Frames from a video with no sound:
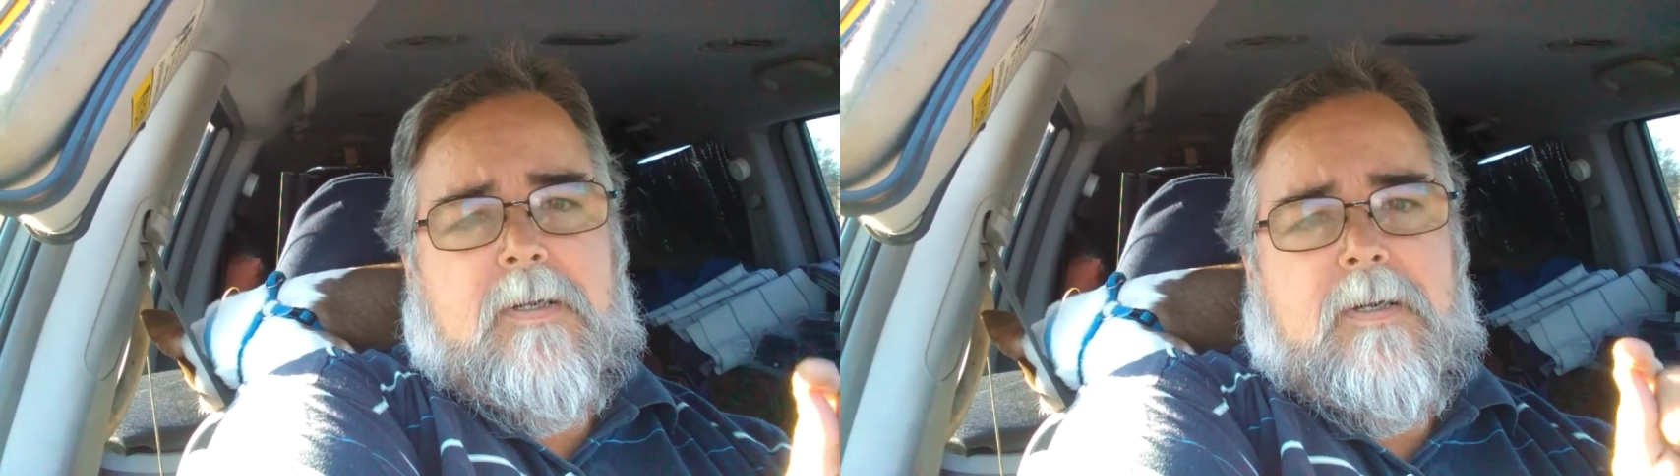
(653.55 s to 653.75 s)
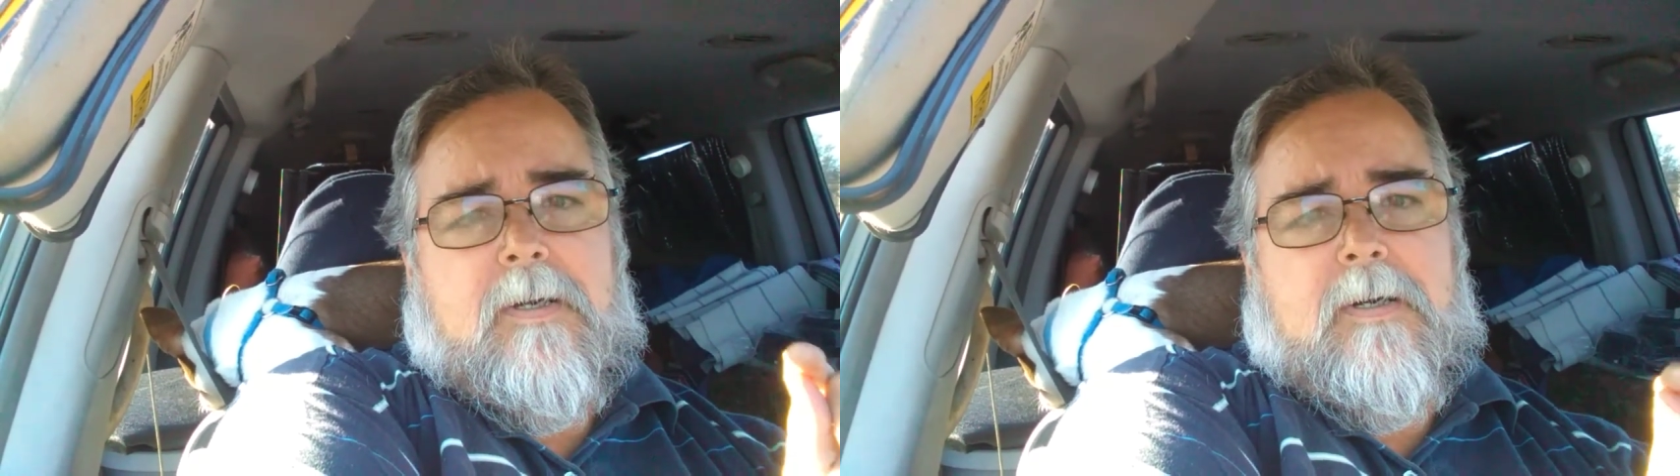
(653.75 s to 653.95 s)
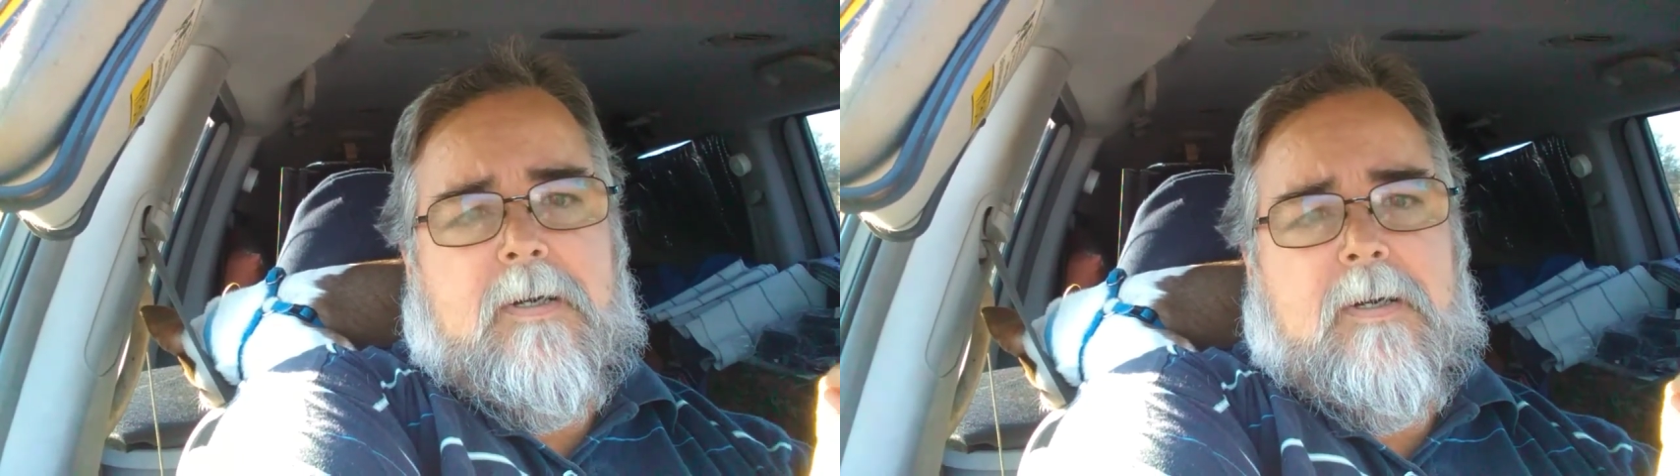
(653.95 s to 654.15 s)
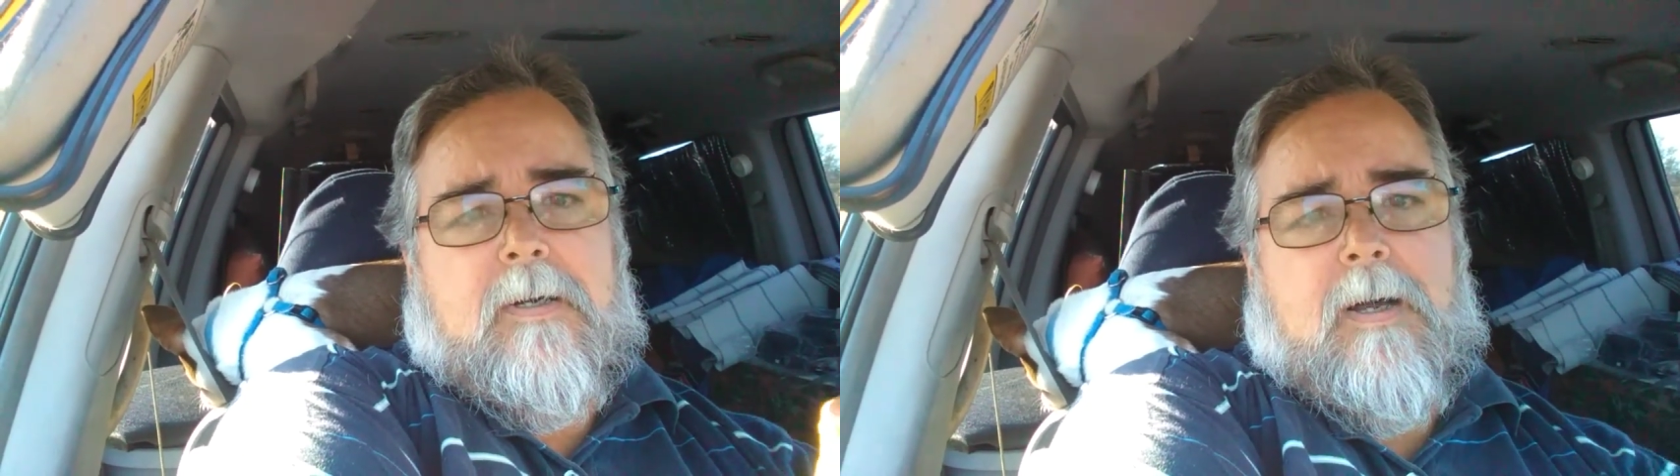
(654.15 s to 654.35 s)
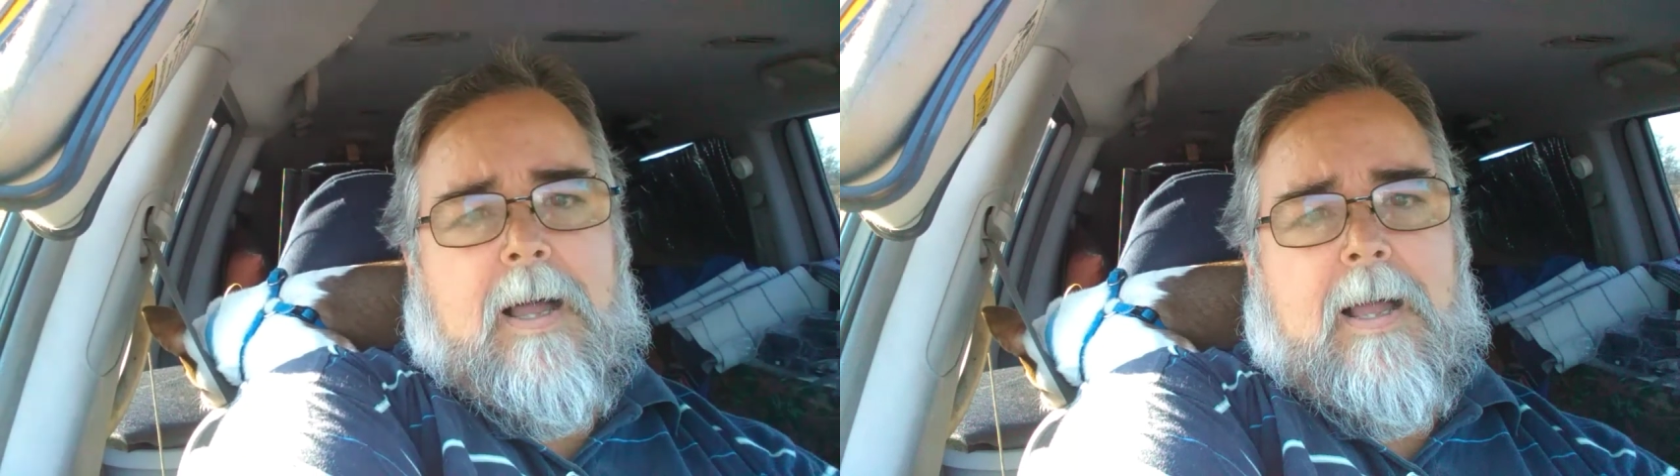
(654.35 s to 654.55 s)

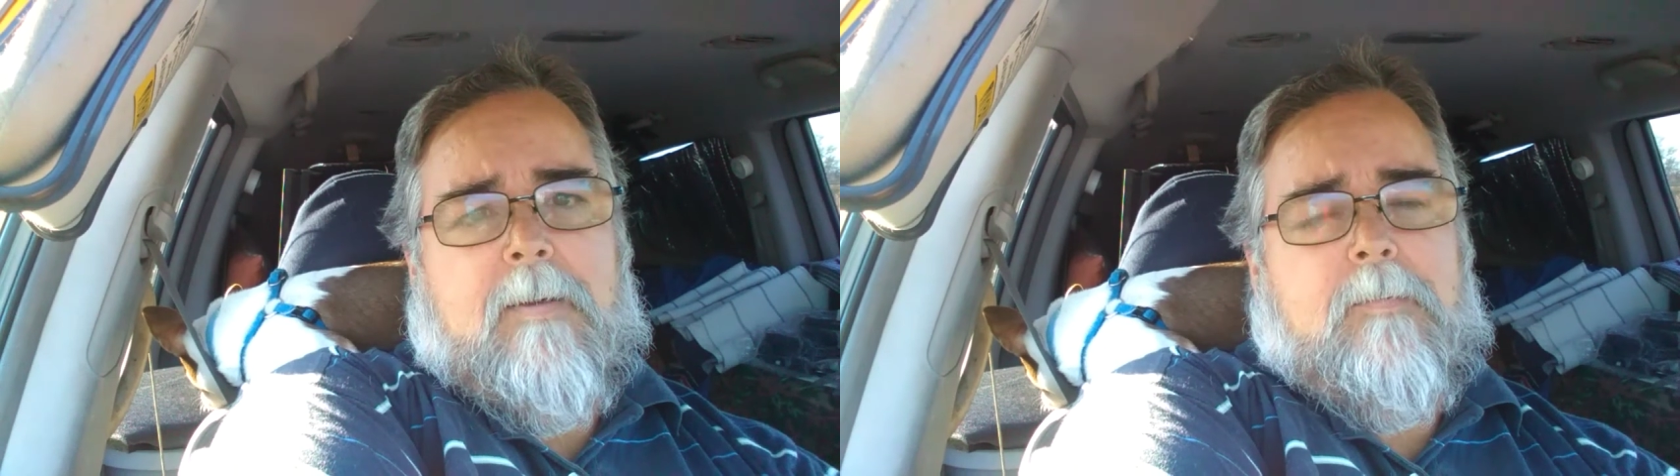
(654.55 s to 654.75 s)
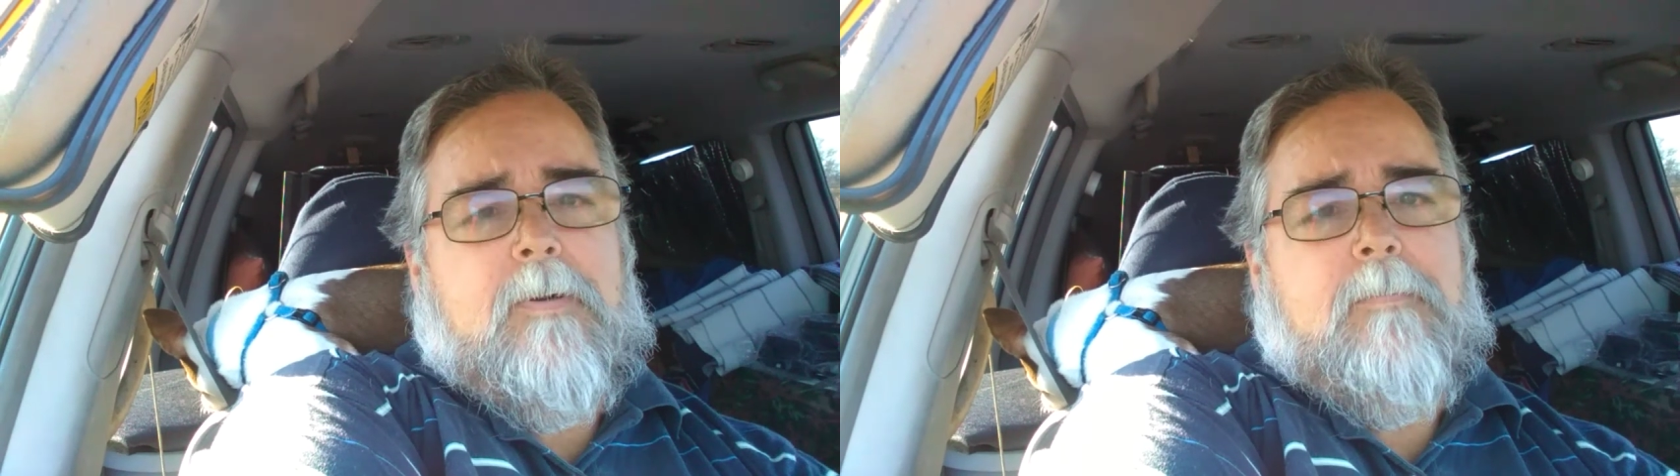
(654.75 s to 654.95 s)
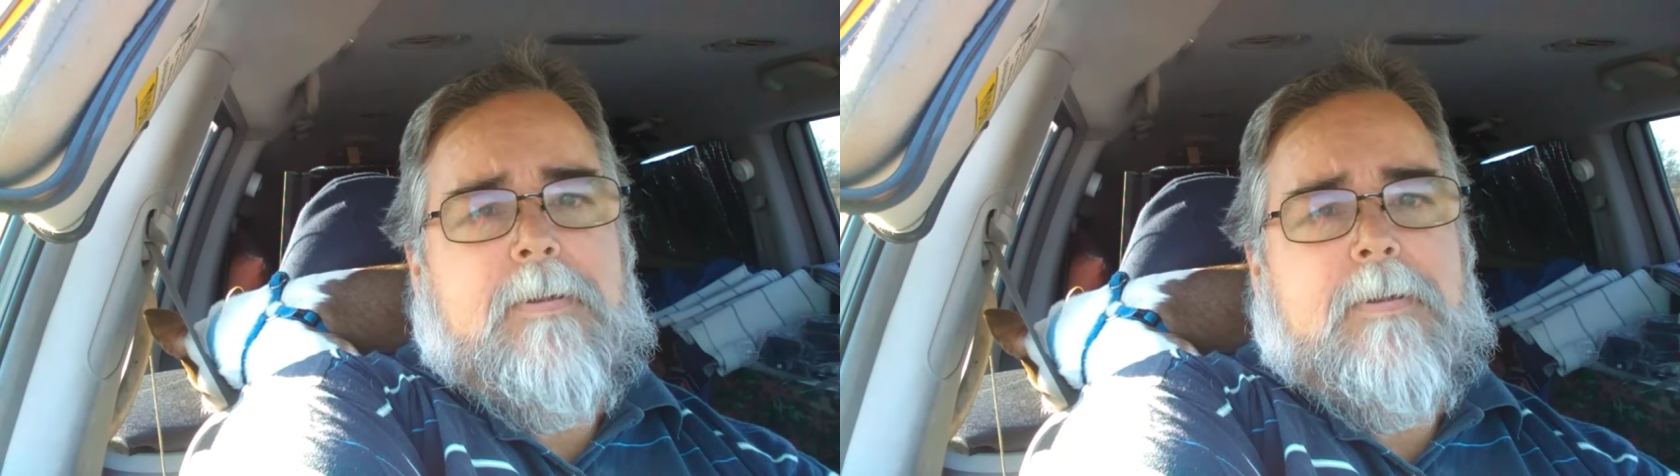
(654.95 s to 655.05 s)
I will